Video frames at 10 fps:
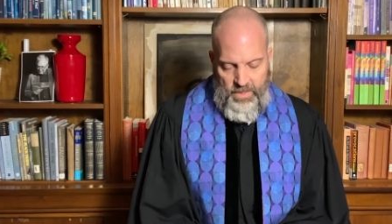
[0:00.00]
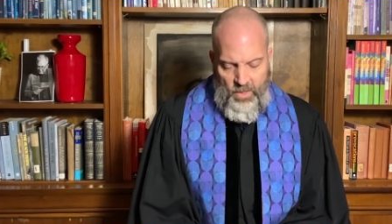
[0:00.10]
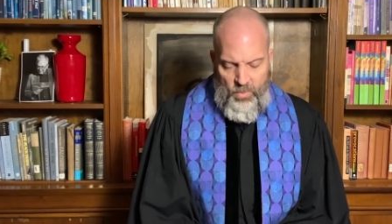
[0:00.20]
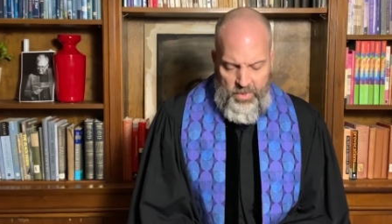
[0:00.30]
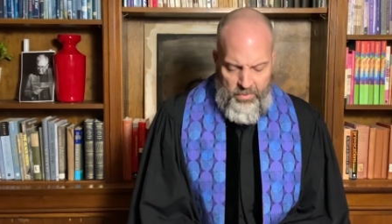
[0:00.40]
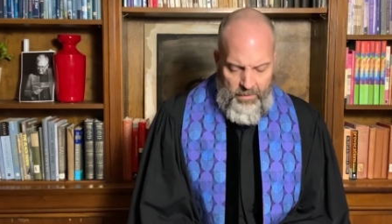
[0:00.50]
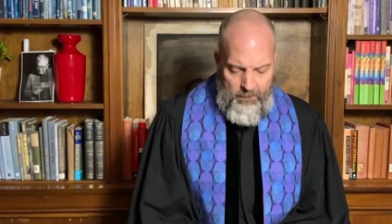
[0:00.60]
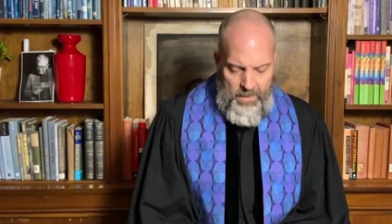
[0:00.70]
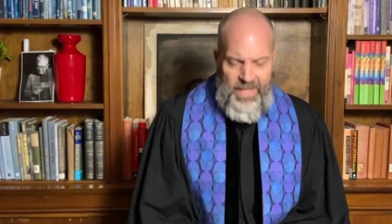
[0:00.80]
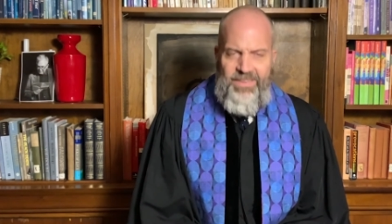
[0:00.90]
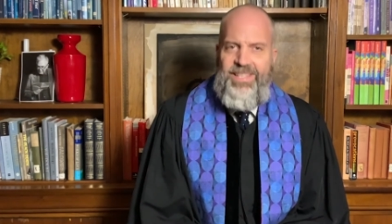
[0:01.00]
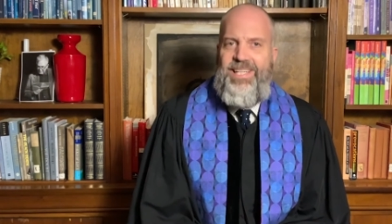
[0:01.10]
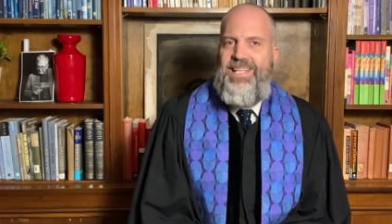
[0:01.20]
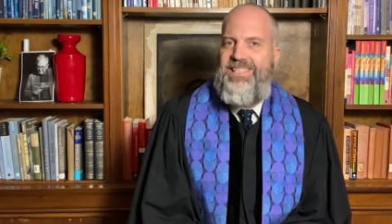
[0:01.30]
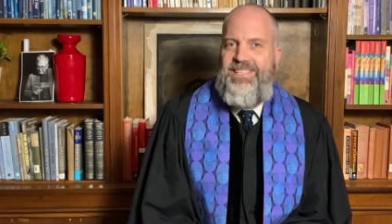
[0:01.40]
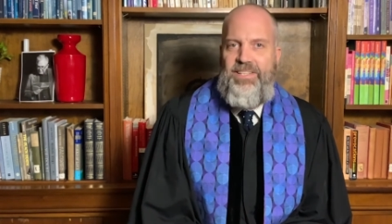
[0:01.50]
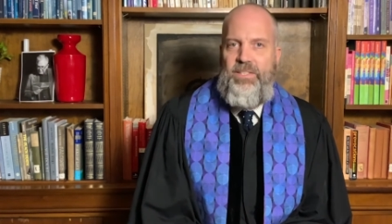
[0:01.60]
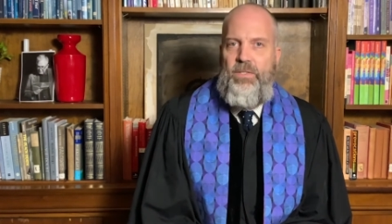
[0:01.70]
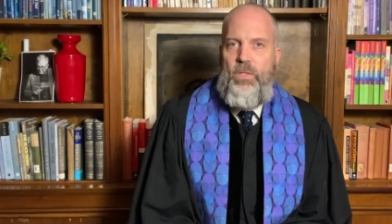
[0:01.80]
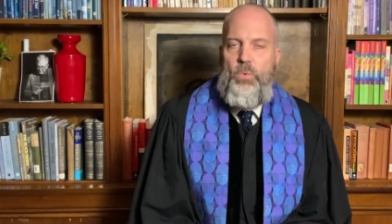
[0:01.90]
We rebel against the
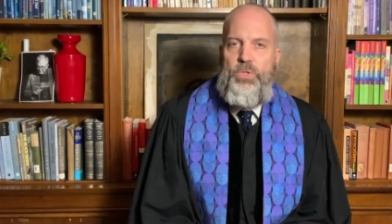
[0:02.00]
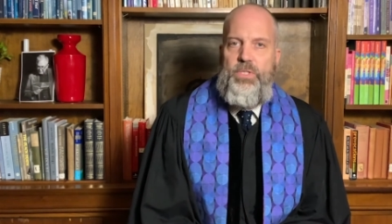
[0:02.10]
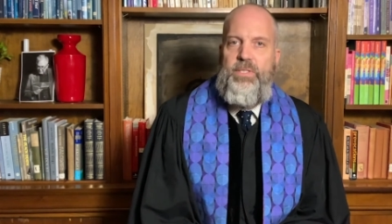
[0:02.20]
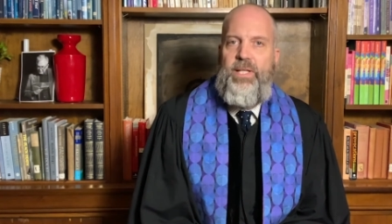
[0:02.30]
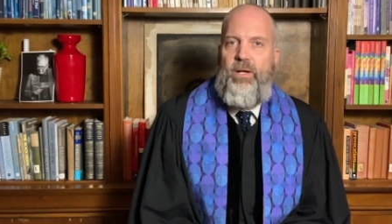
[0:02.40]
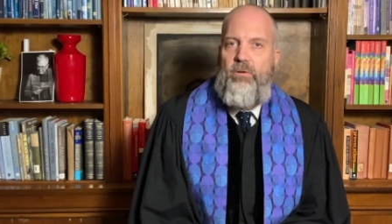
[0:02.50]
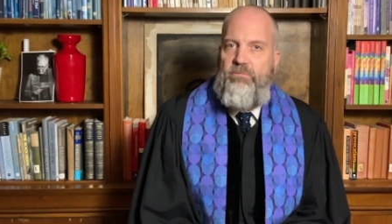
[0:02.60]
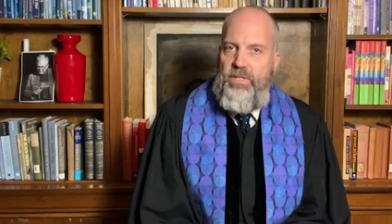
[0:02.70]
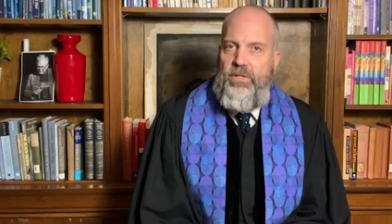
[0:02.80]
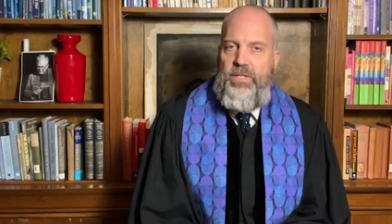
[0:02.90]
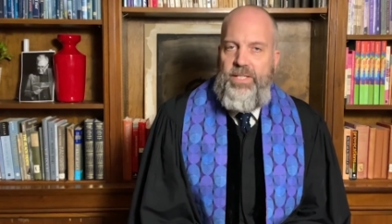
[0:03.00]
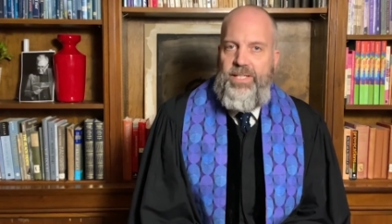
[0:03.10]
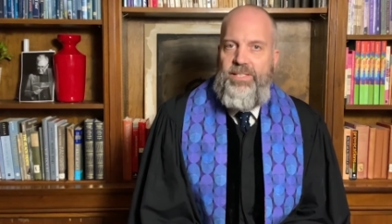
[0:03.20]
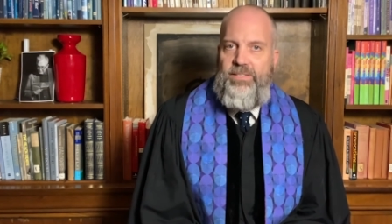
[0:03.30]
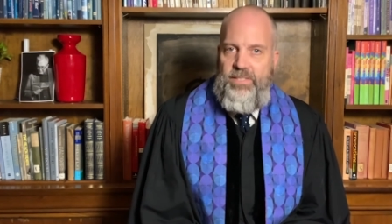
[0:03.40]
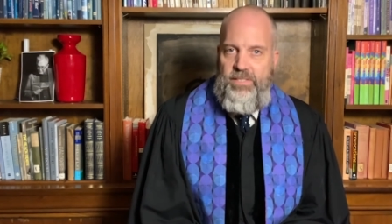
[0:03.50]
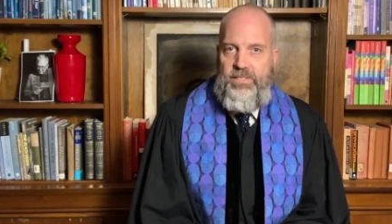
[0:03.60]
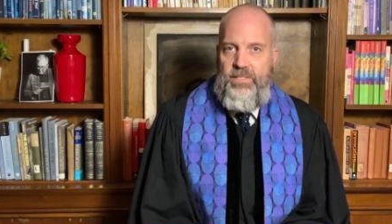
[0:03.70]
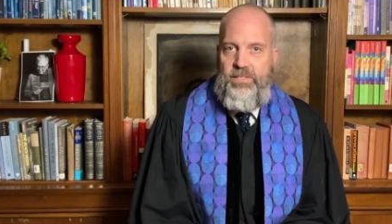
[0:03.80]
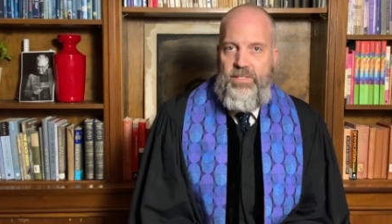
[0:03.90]
notion that our very
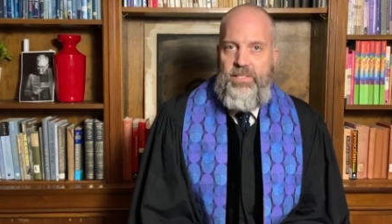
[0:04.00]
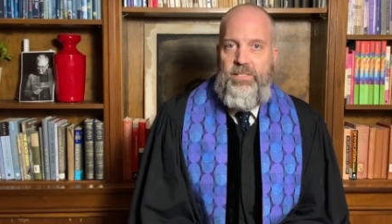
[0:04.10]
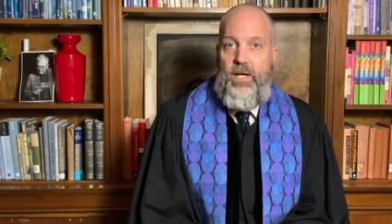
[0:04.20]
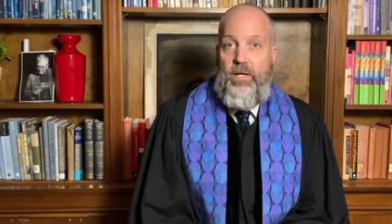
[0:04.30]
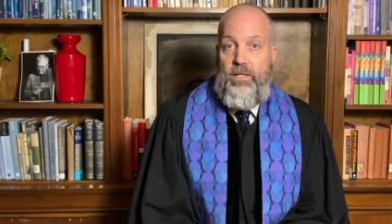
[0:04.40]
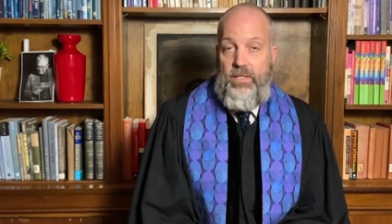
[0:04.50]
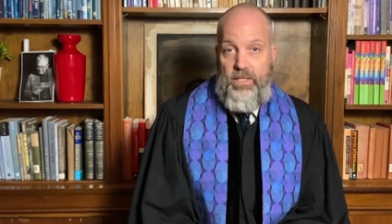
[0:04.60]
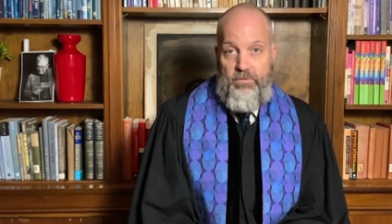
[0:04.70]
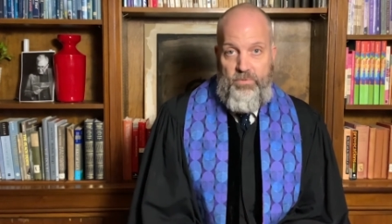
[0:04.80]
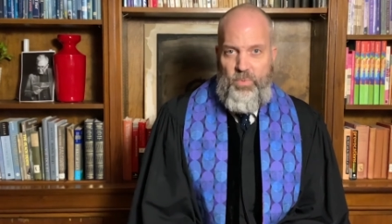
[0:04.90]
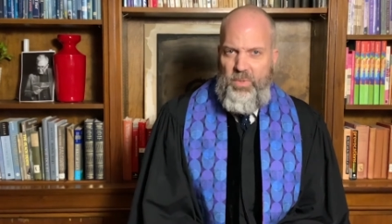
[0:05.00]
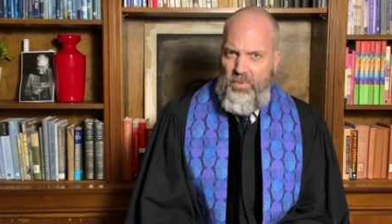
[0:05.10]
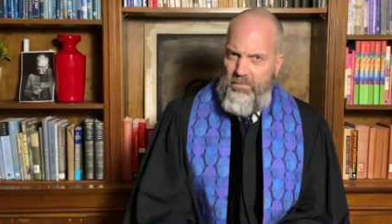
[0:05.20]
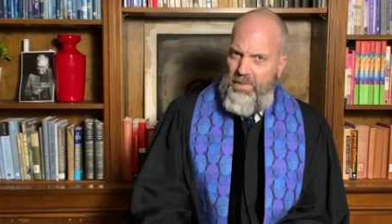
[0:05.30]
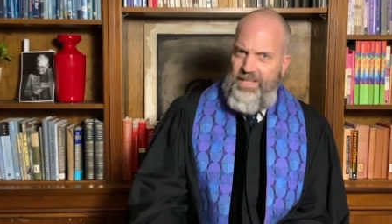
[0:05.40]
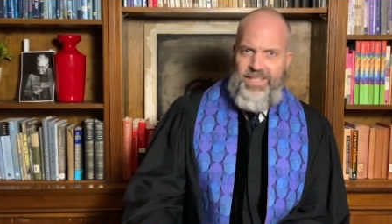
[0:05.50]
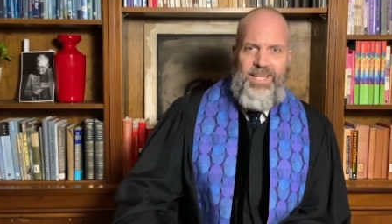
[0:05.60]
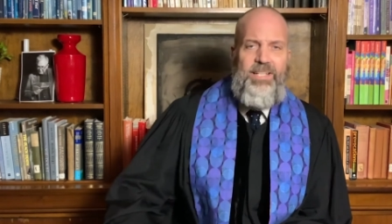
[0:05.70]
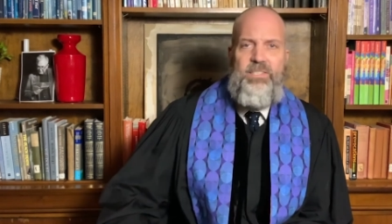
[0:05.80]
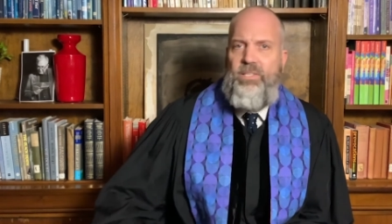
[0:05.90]
existence is a gift. We rebel
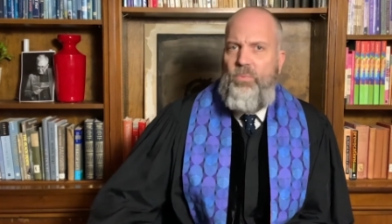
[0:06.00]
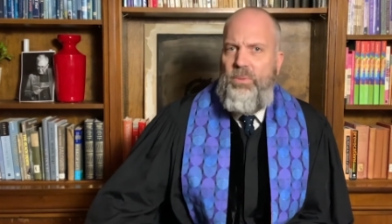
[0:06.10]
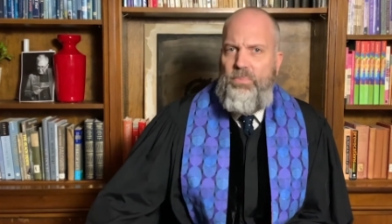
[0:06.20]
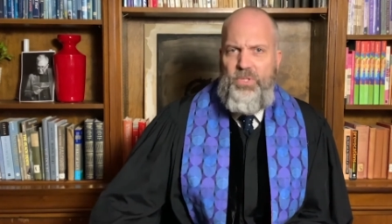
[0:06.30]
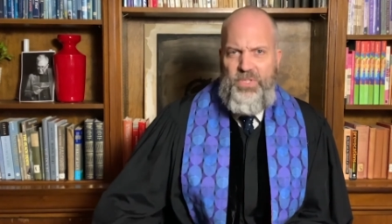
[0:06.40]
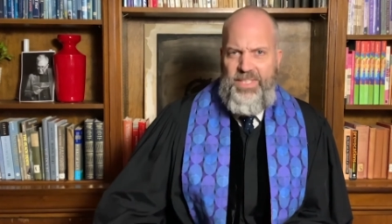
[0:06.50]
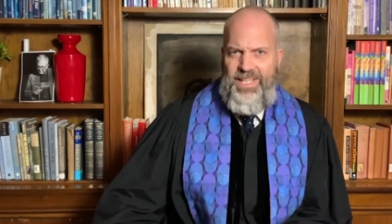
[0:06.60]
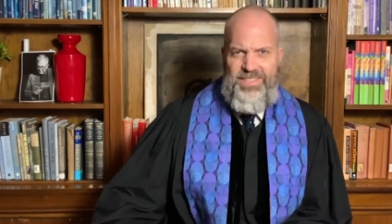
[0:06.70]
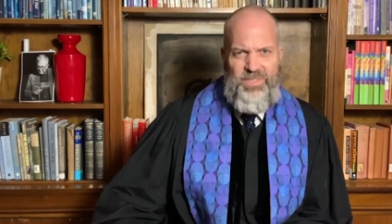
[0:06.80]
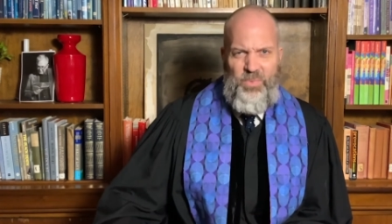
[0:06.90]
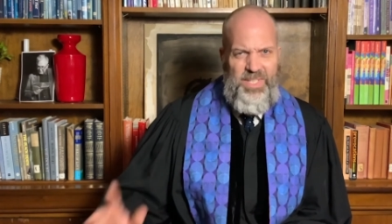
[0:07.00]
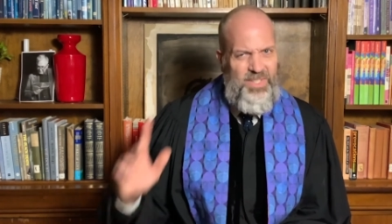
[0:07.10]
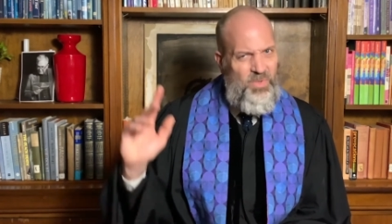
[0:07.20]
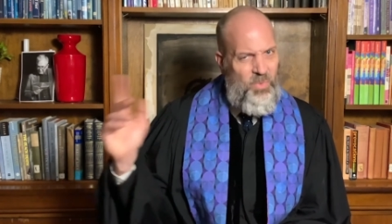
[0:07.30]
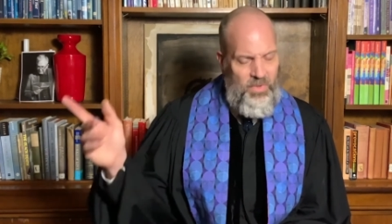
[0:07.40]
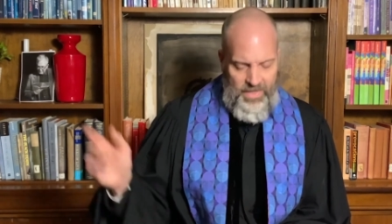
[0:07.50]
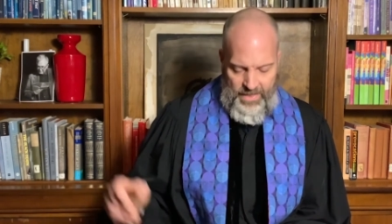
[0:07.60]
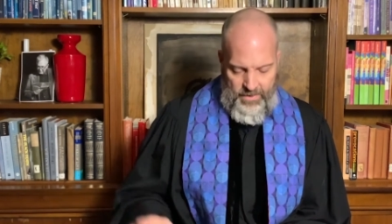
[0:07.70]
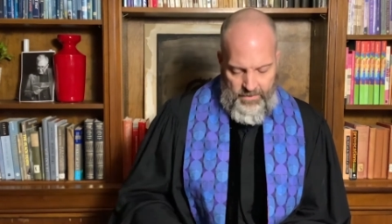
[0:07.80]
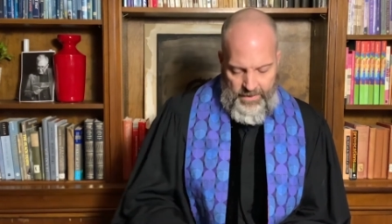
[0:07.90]
against it. We push against it. We ignore
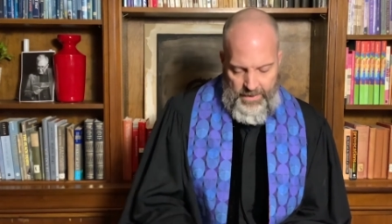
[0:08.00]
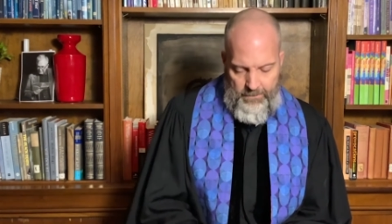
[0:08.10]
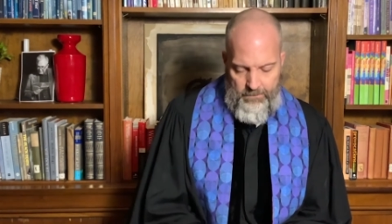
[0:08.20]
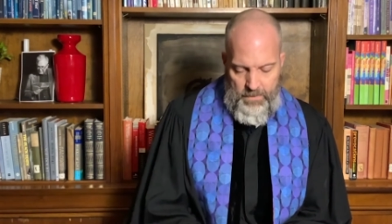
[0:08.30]
that claim.